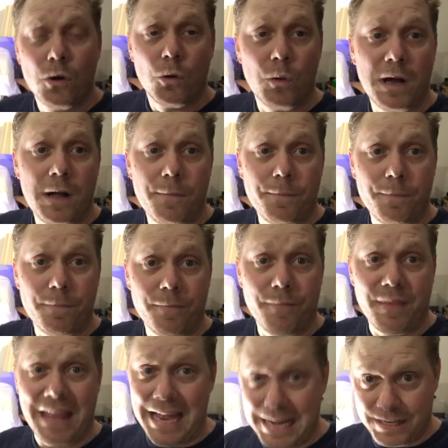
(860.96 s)
Well,
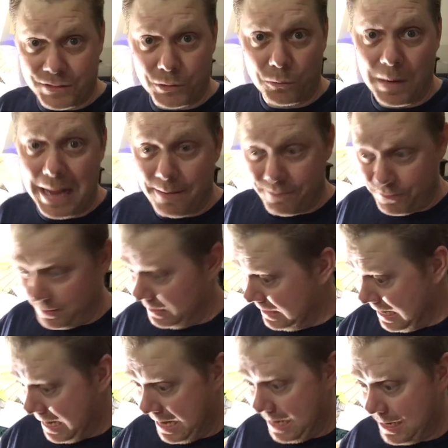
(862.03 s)
that is a wrap for the
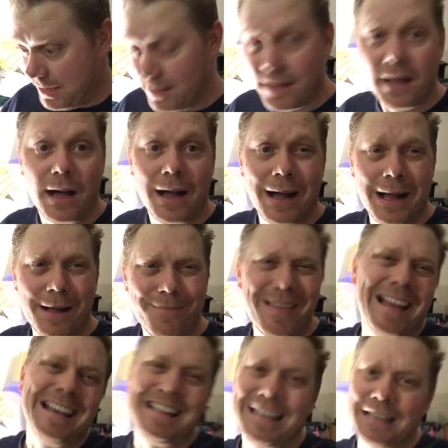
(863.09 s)
day.
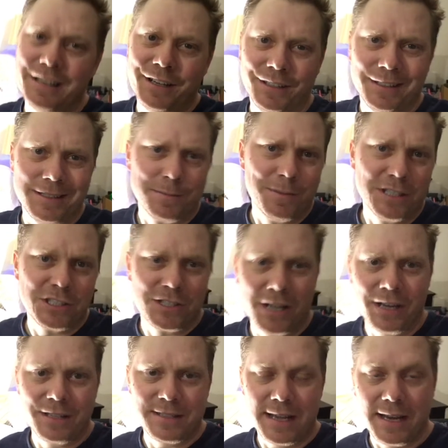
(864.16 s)
I didn't get nearly as much
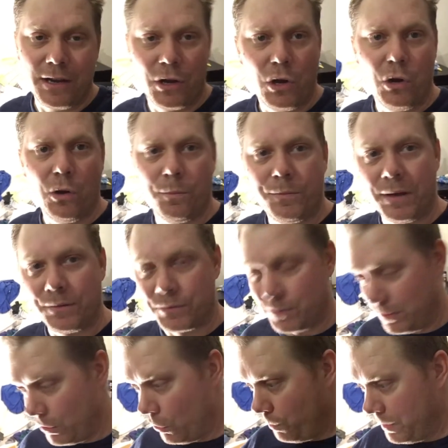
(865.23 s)
done as I had hoped. I was
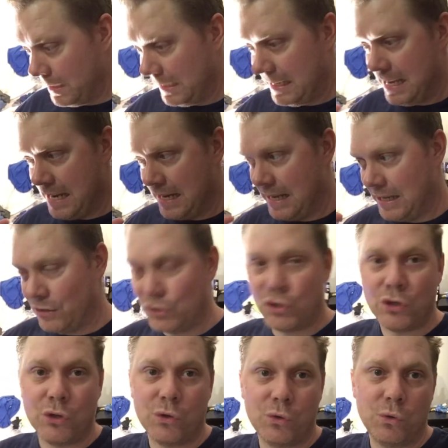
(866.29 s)
really hoping to get
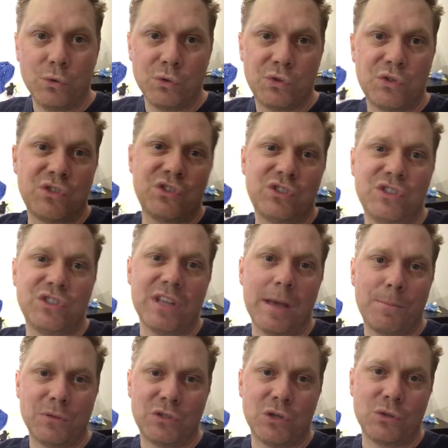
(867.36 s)
into
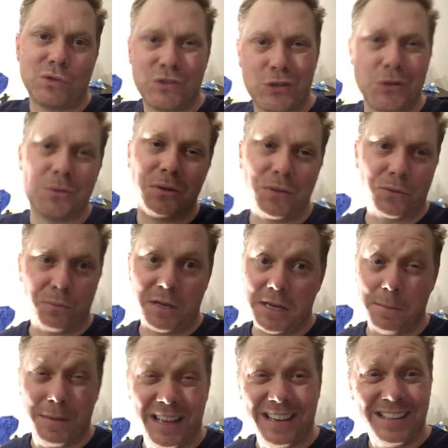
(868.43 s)
episodes 2 and
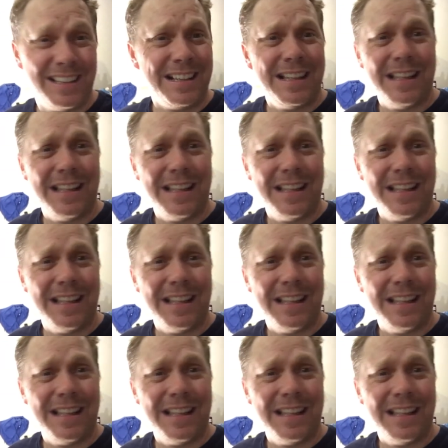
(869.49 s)
3, but